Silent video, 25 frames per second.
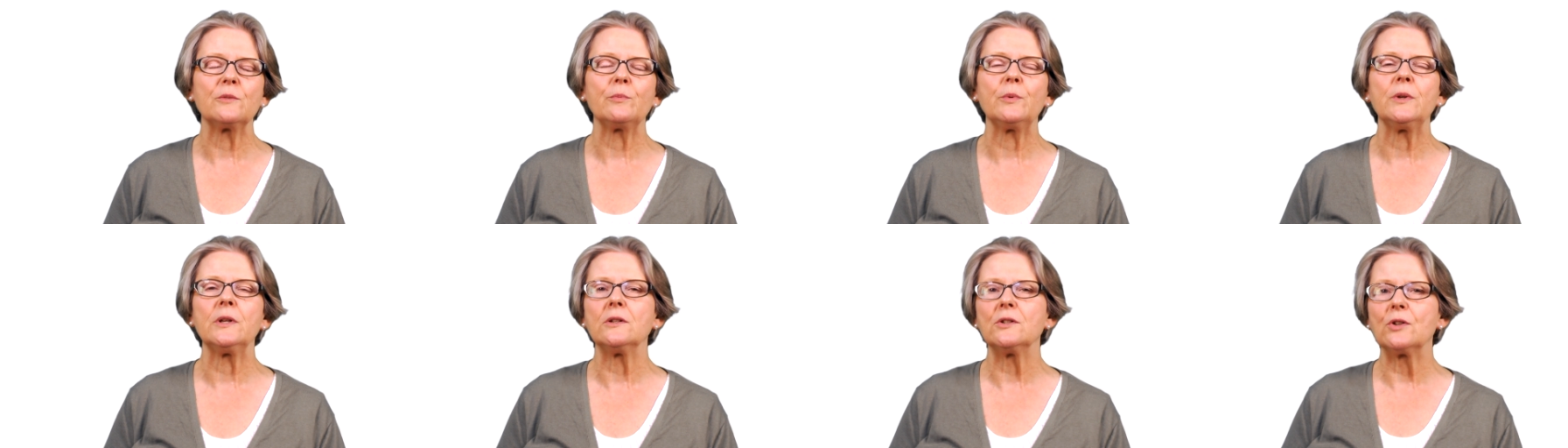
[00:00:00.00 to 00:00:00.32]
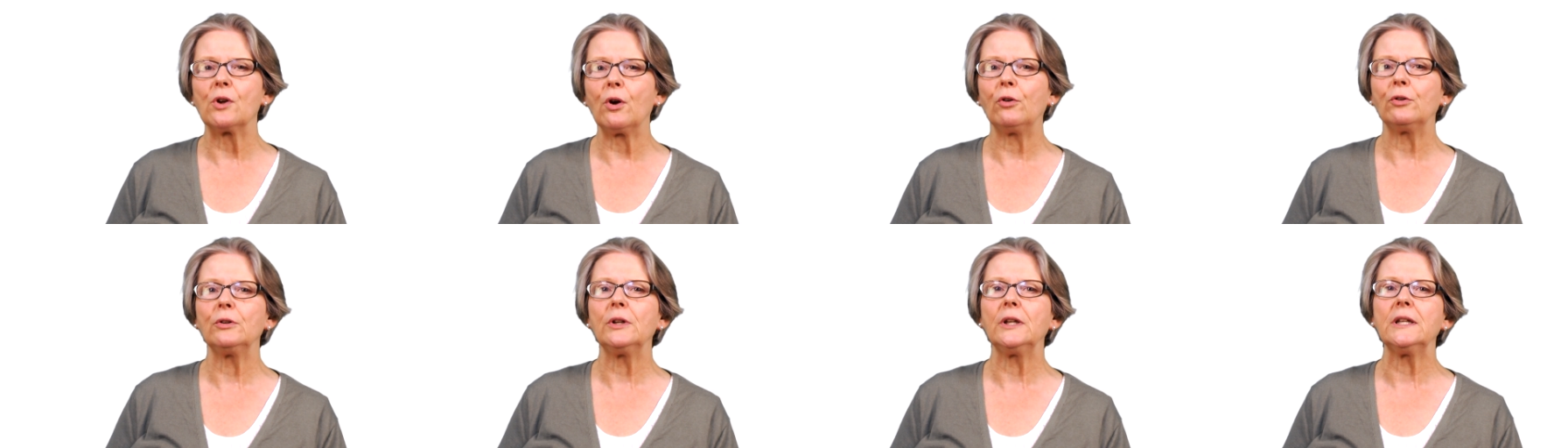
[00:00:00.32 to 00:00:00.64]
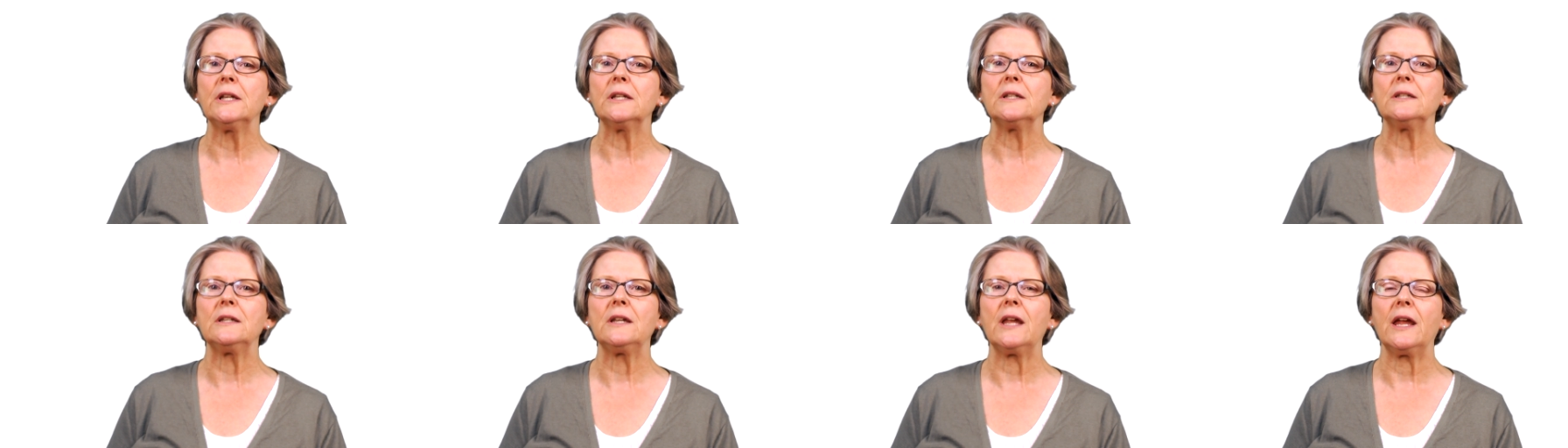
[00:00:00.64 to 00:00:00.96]
being
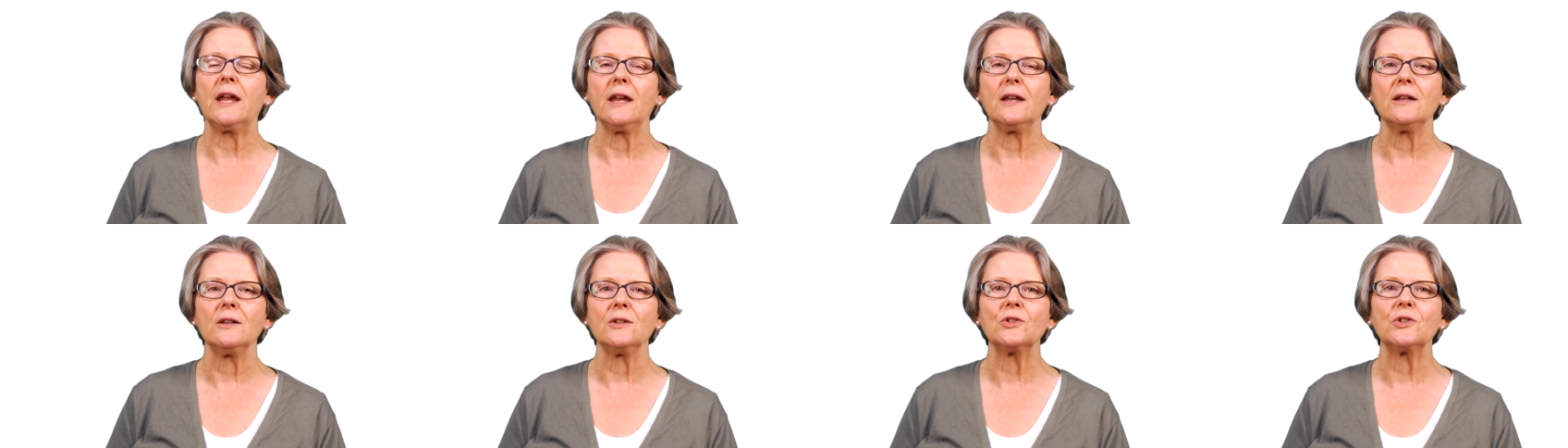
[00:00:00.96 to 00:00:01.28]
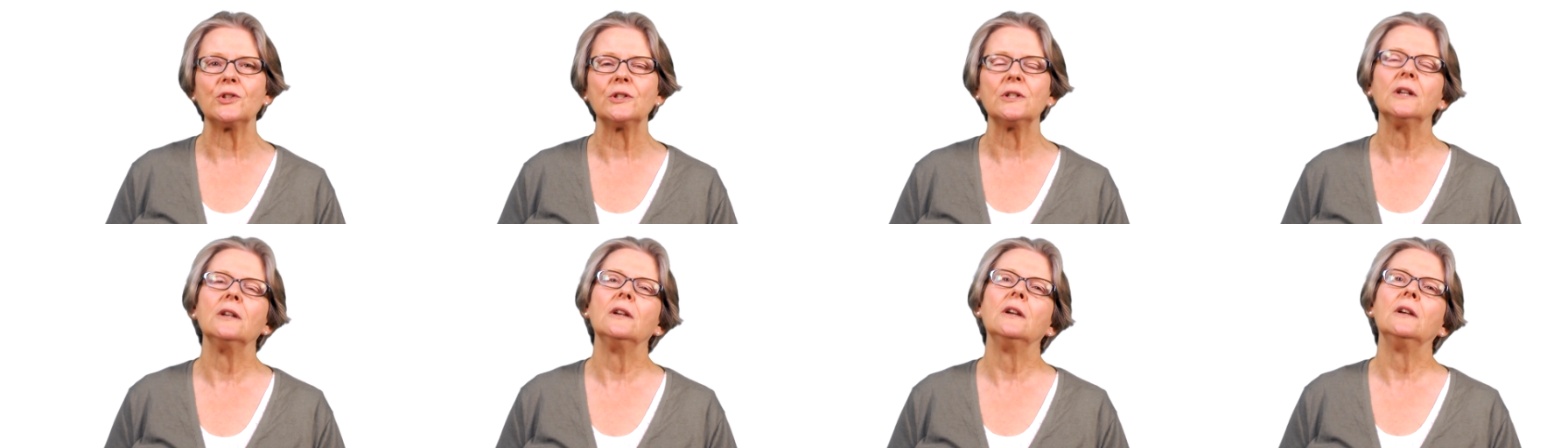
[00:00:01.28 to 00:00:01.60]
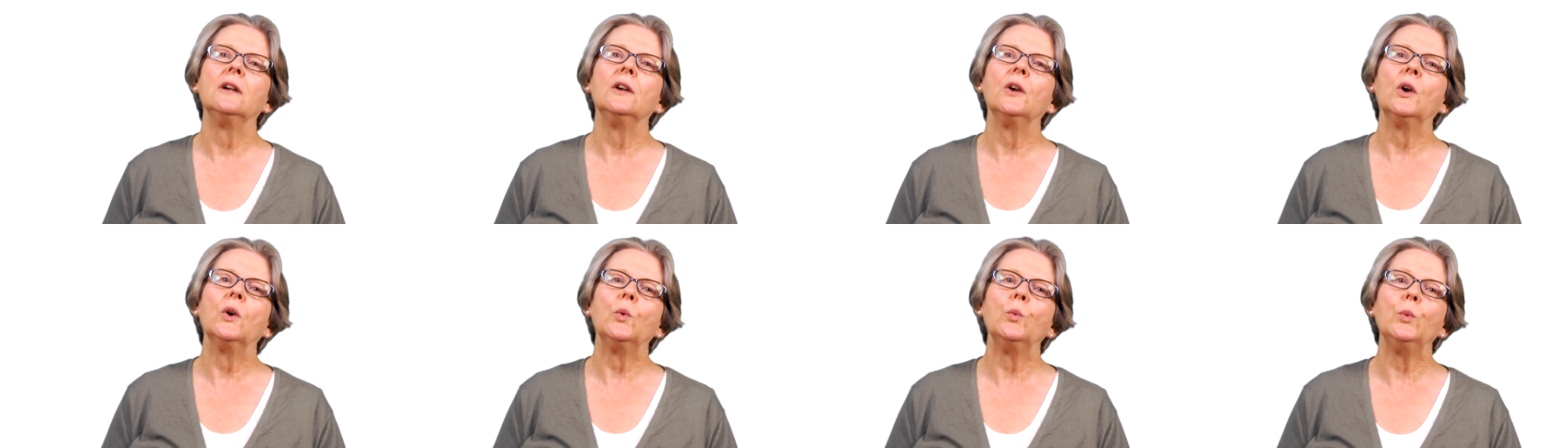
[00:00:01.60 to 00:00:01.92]
totally engaged
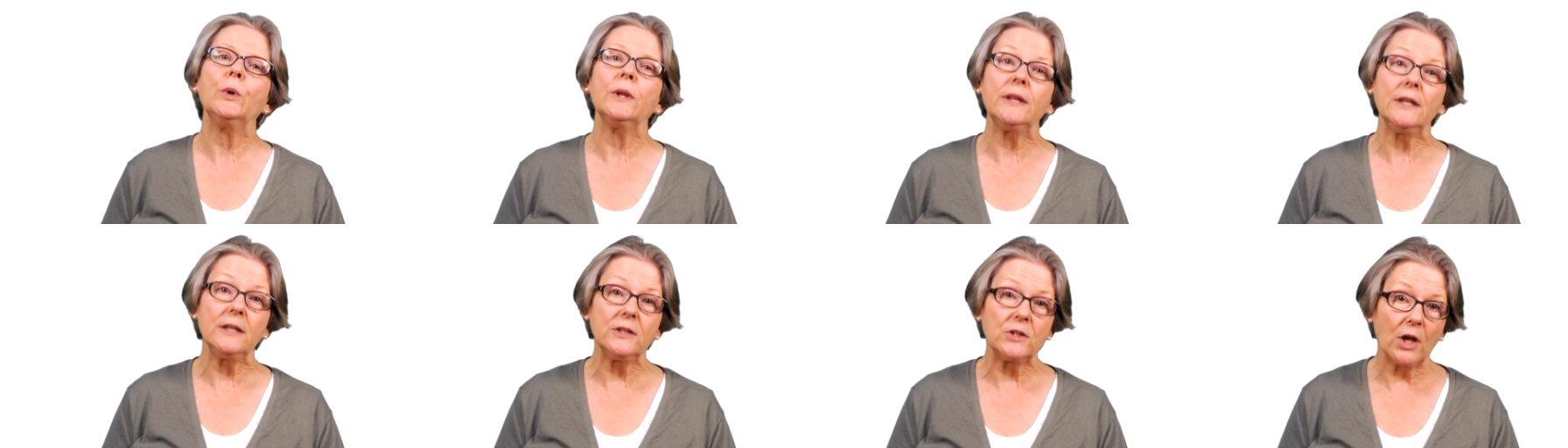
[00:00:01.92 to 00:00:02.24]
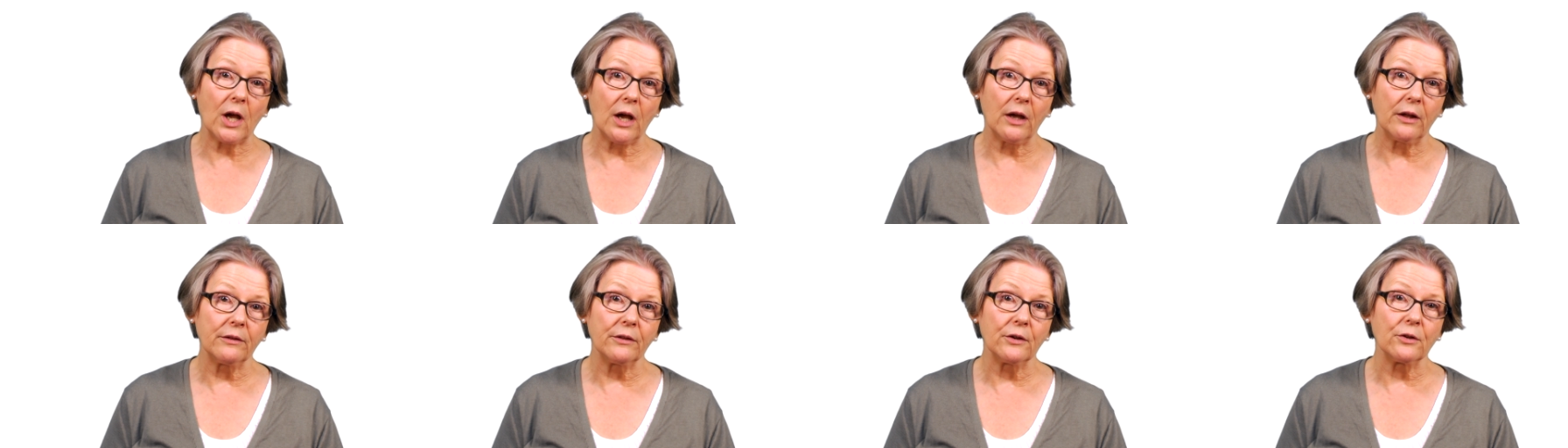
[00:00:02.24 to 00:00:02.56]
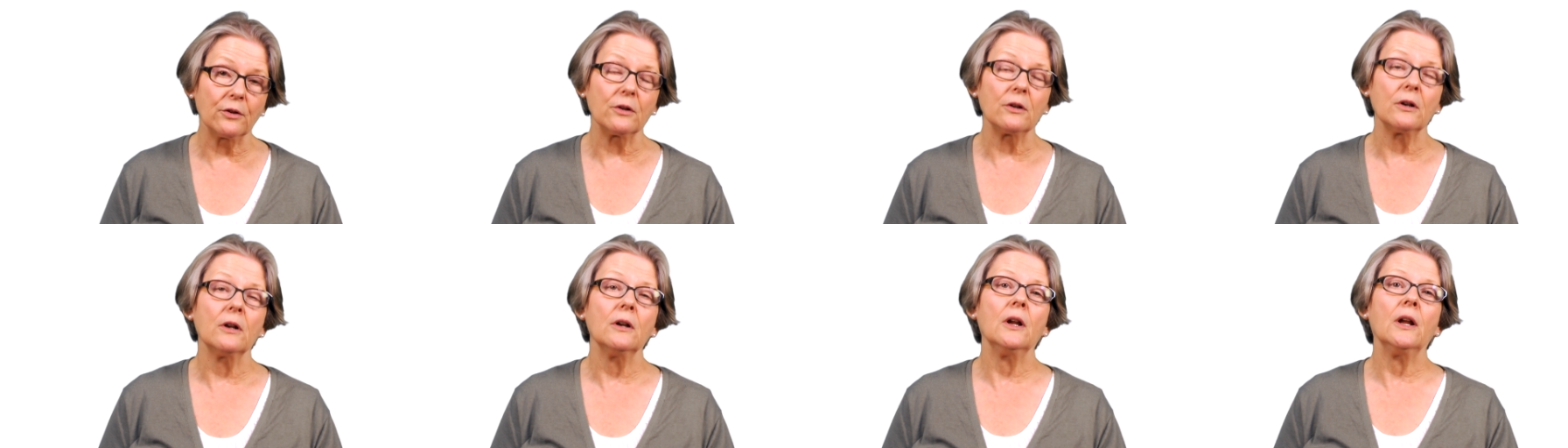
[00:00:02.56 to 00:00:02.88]
with each
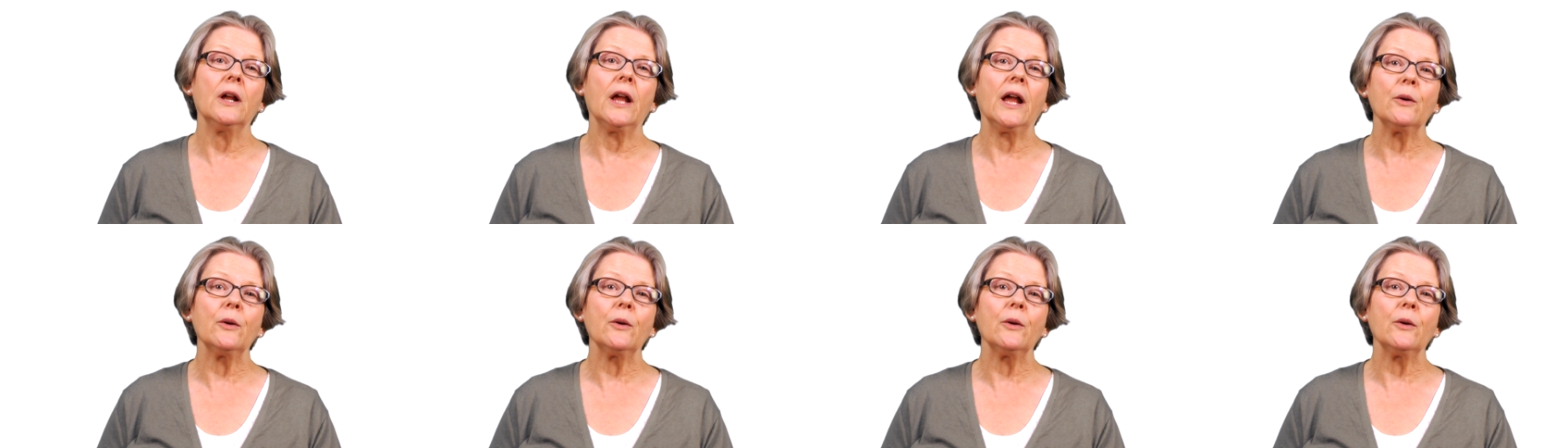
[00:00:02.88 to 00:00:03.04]
other,